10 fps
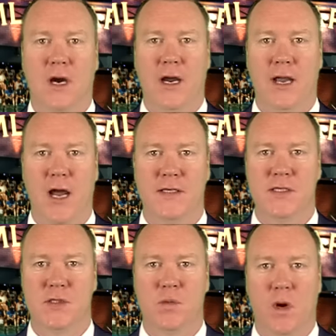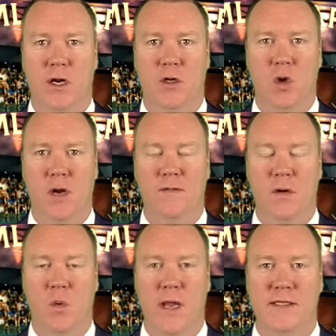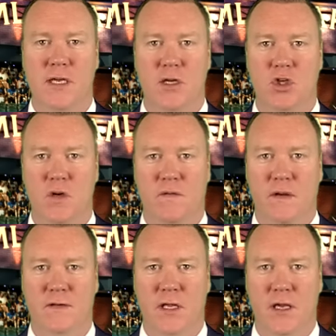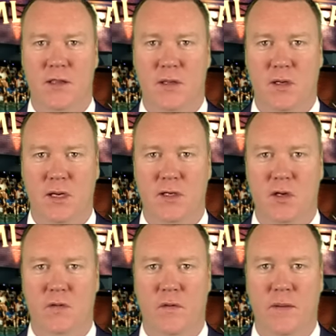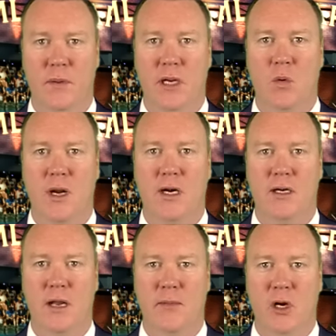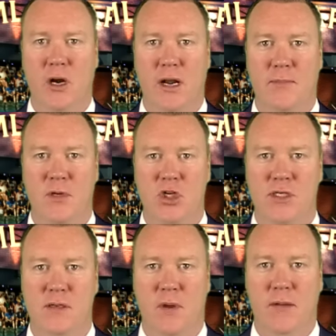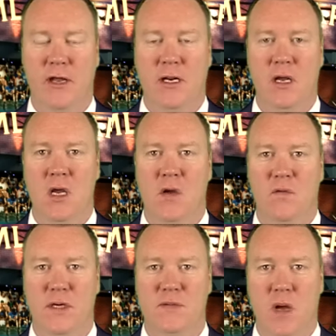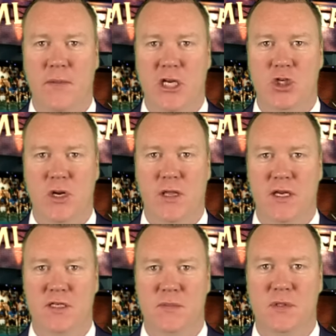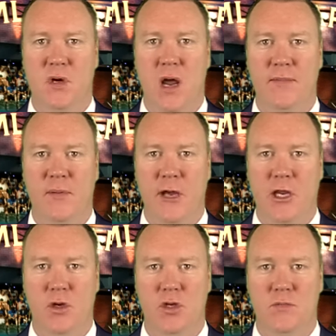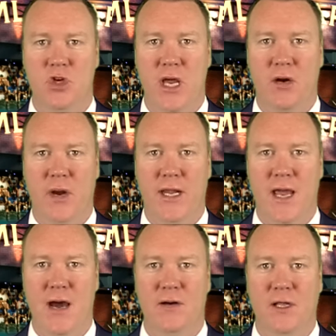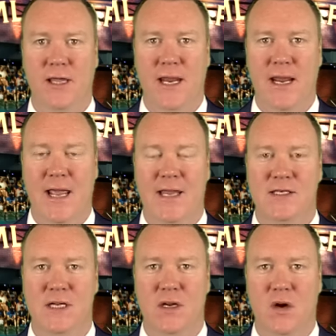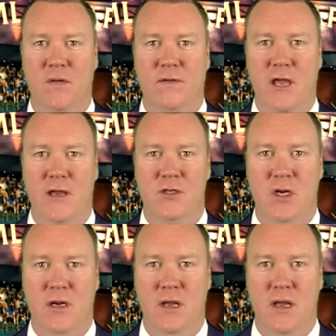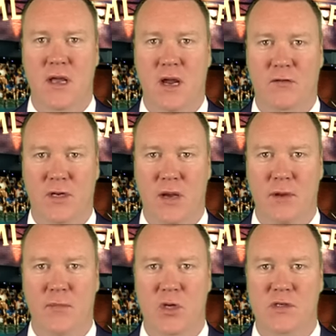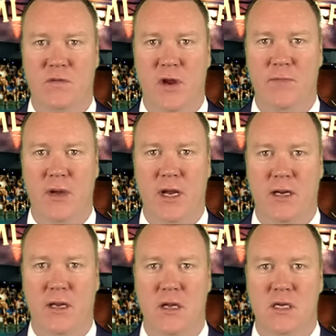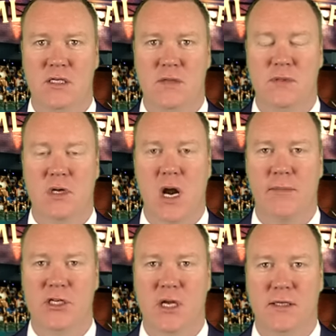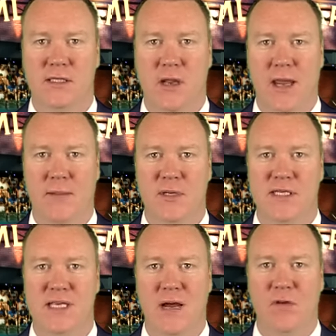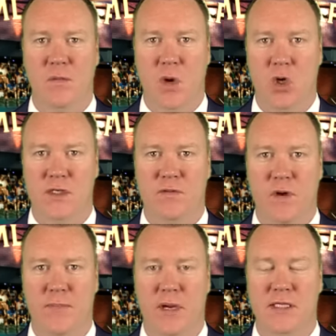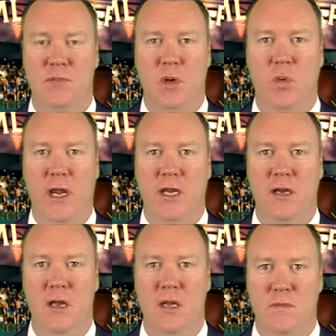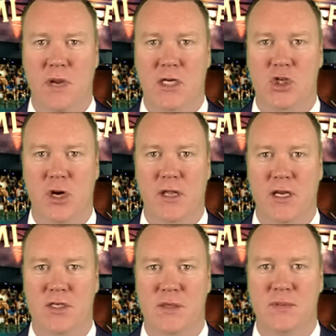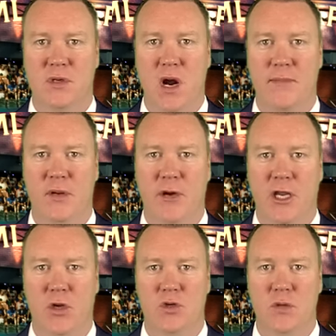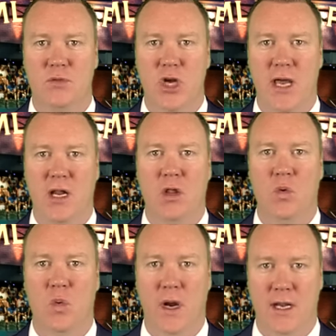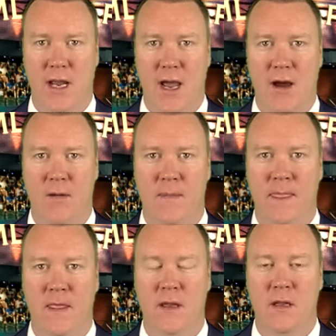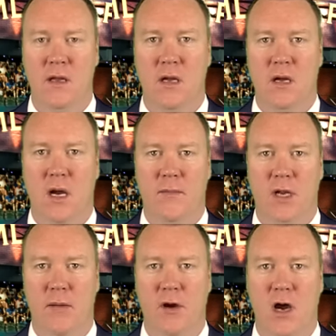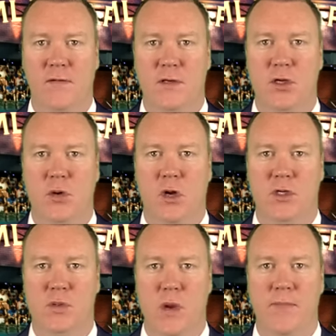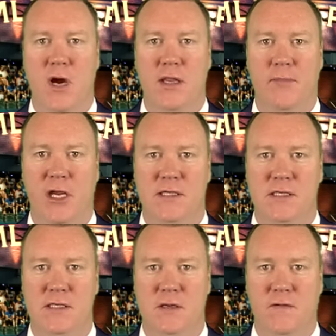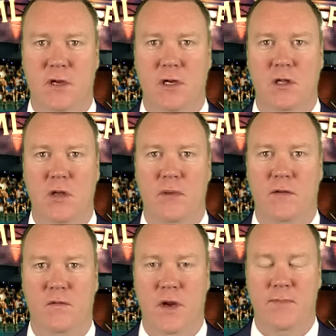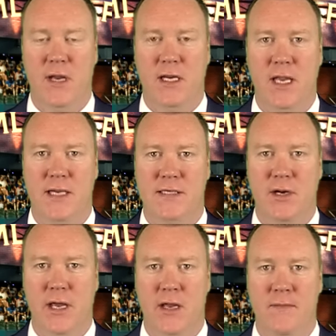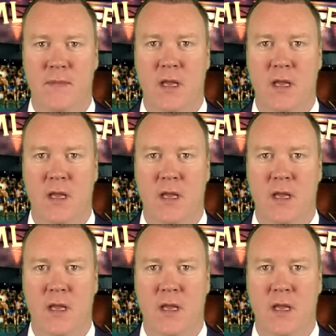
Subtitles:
Hi guys, this is Vernon Croy for Wednesday, June 15th. I'll get to your free pick winner coming right up in just a moment. First of all, make sure that you subscribe to my YouTube channel right now and you'll get an instant notification every time I post a free pick. Subscribers also get up to 7 bonus free picks per week. Make sure that you subscribe to my YouTube channel right now. I'm coming off a 2-0 sweep on the bases if you include my free pick yesterday.